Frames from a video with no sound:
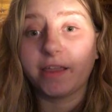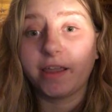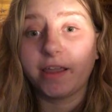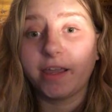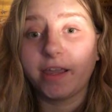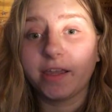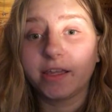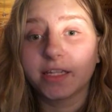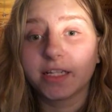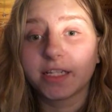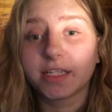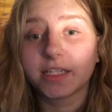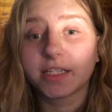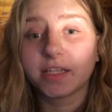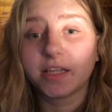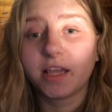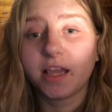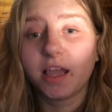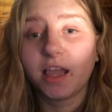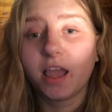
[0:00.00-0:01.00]
thing is,
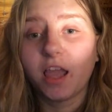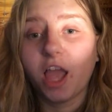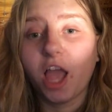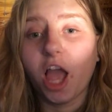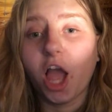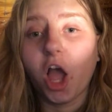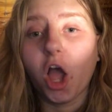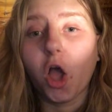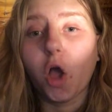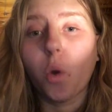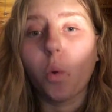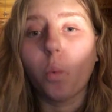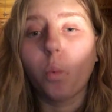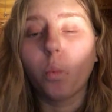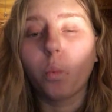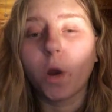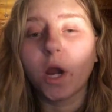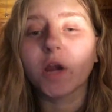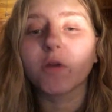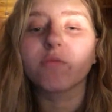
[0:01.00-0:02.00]

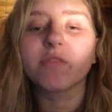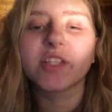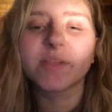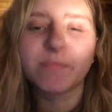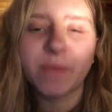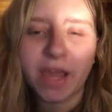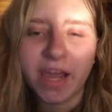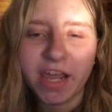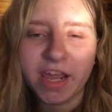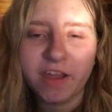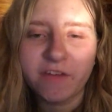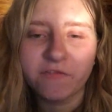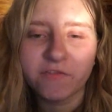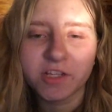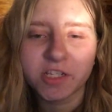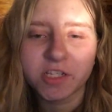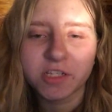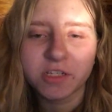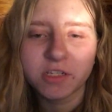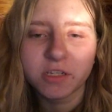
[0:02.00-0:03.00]
where was
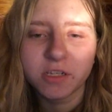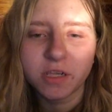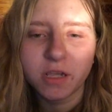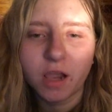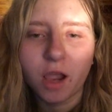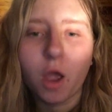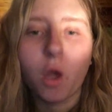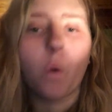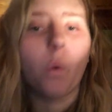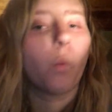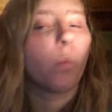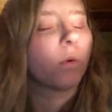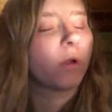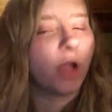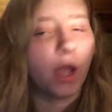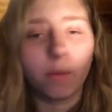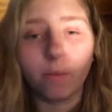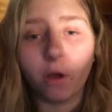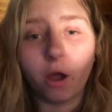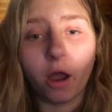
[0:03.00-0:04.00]
Peeves?
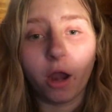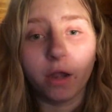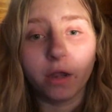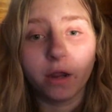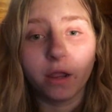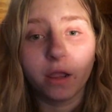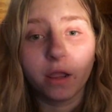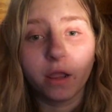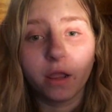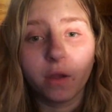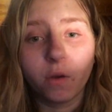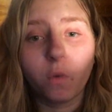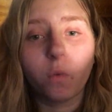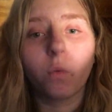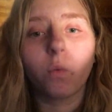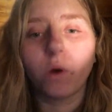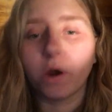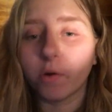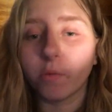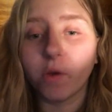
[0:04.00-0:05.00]
Come on,
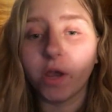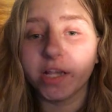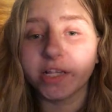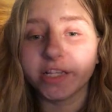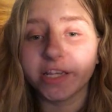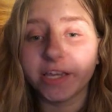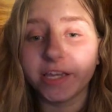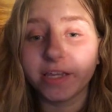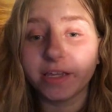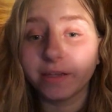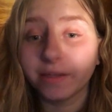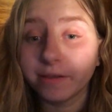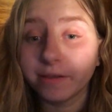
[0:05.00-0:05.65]
where was he?